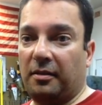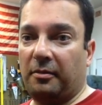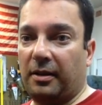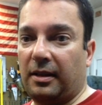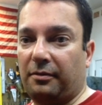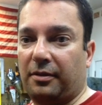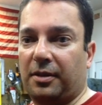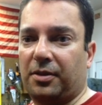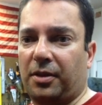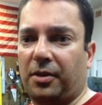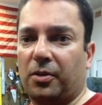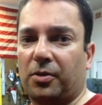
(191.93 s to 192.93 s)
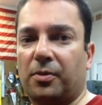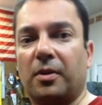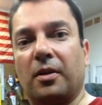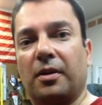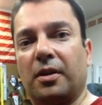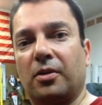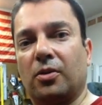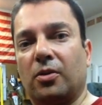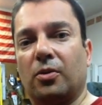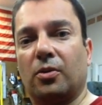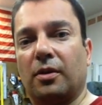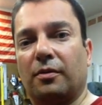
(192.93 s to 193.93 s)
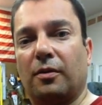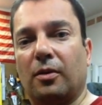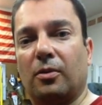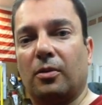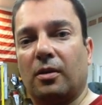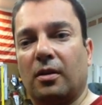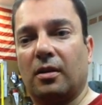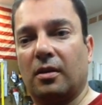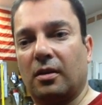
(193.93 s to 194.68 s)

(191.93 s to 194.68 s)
well finish the nose. We're going to need to do the floor